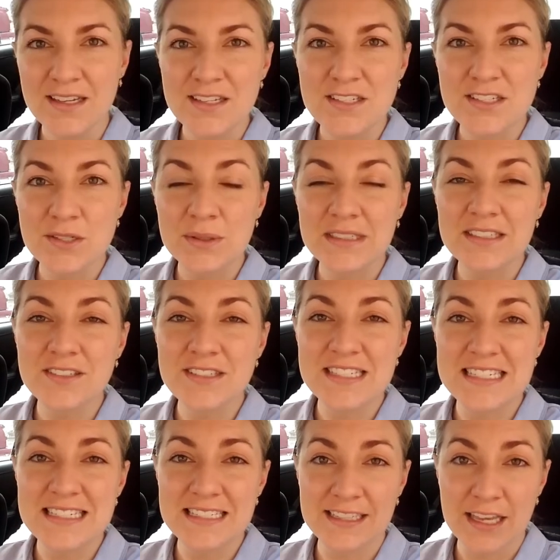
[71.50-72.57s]
So, a little
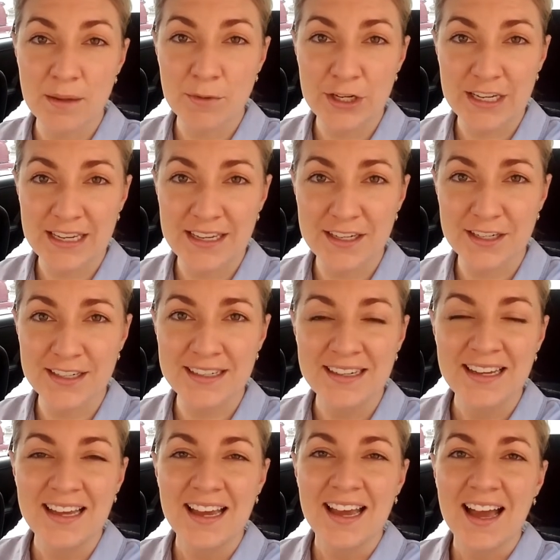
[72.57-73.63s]
disclaimer here
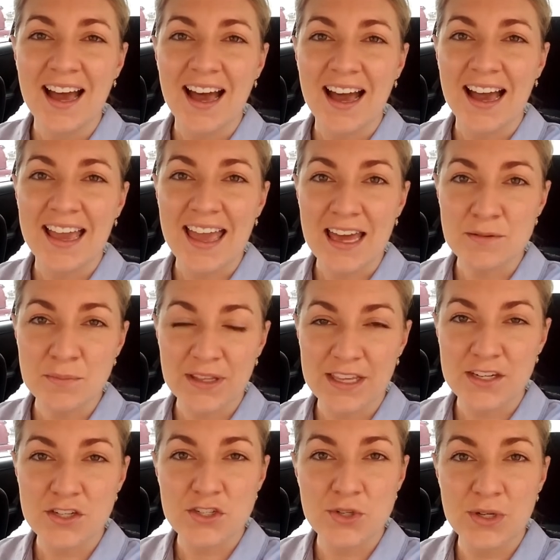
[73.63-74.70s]
I hadn't planned
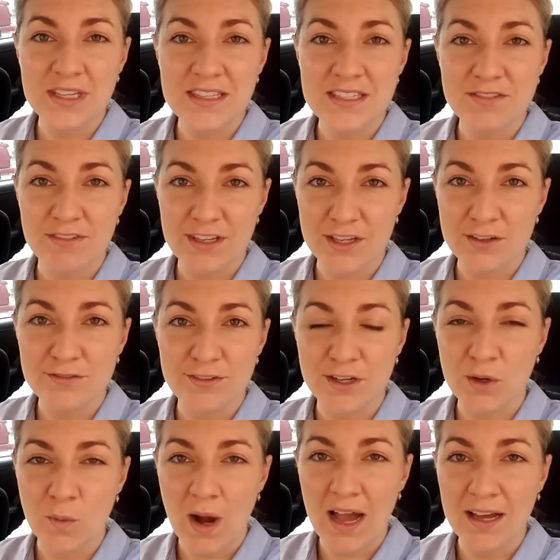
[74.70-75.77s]
on shooting this video for
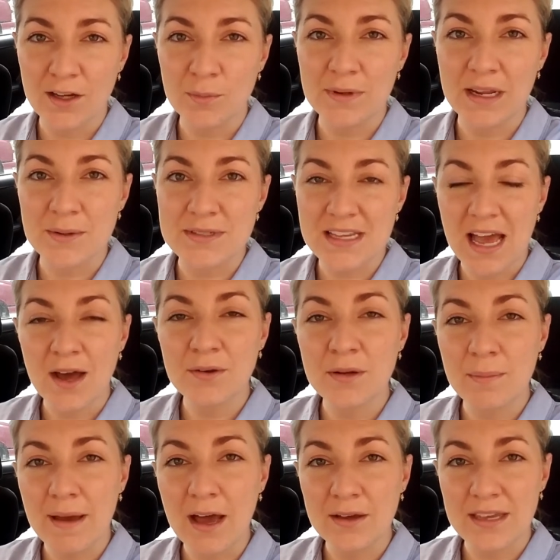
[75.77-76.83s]
a while, but I was out and
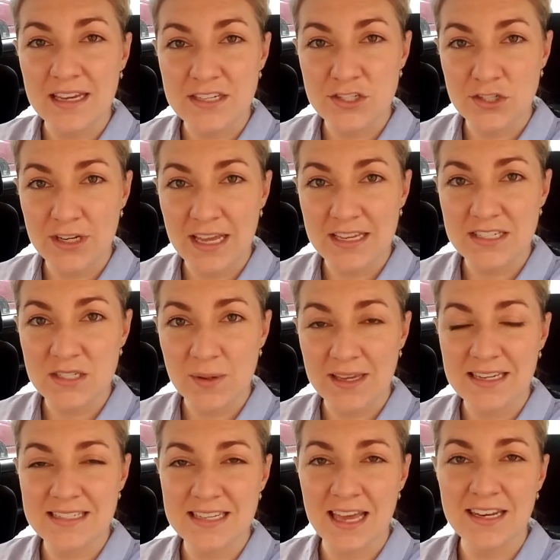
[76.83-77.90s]
about yesterday, so I
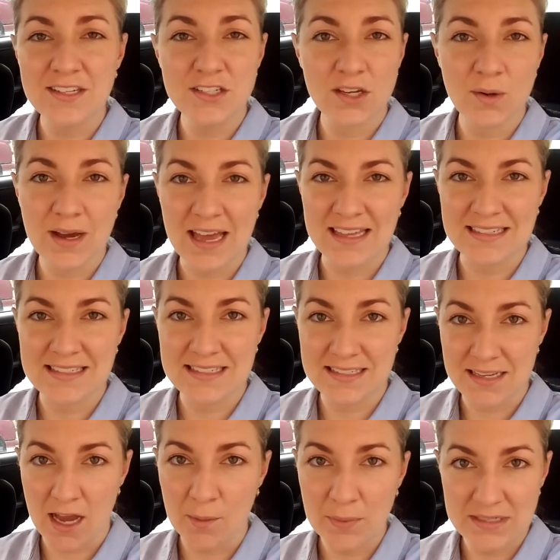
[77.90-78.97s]
decided to go ahead and
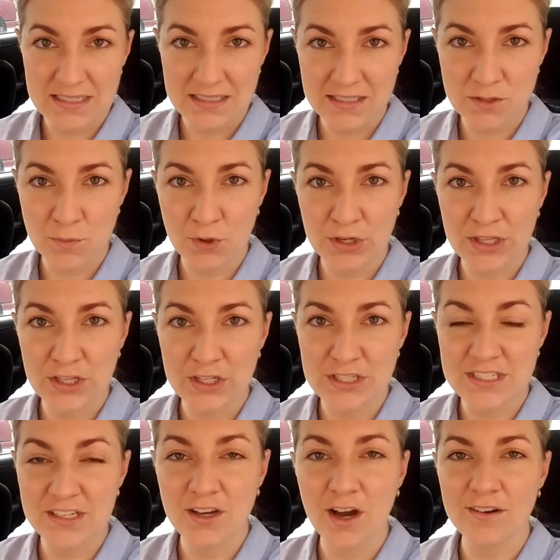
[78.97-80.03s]
stop at Dick's Sporting
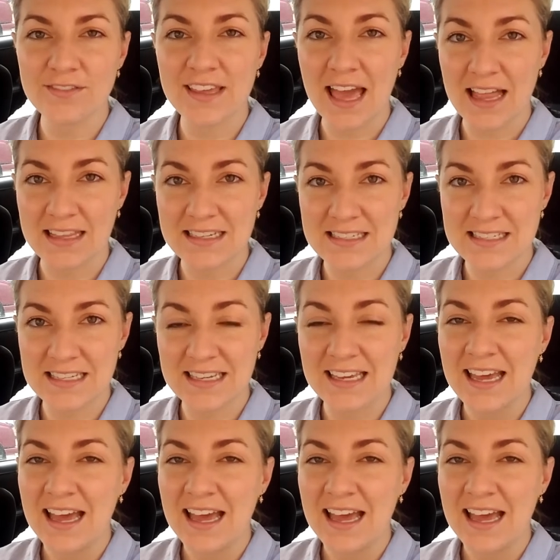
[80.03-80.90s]
Goods and Golf Galaxy.